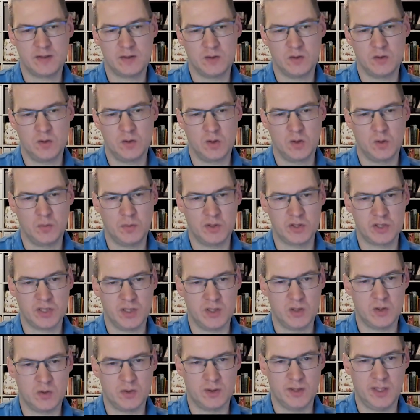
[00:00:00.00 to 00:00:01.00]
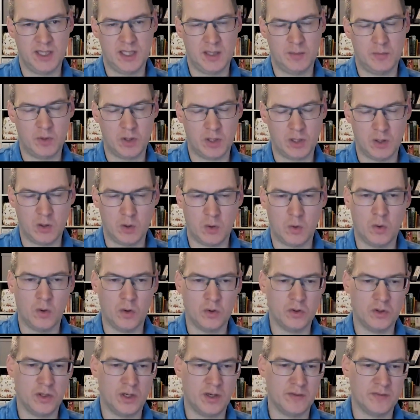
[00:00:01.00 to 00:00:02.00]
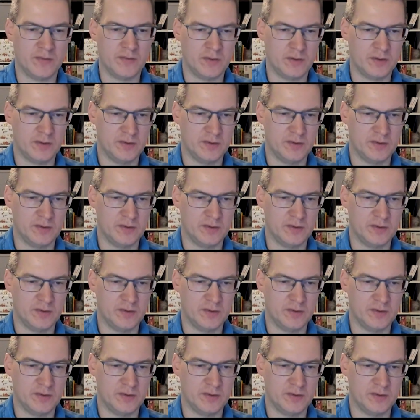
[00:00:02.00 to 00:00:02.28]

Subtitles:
your Magento data model or you have a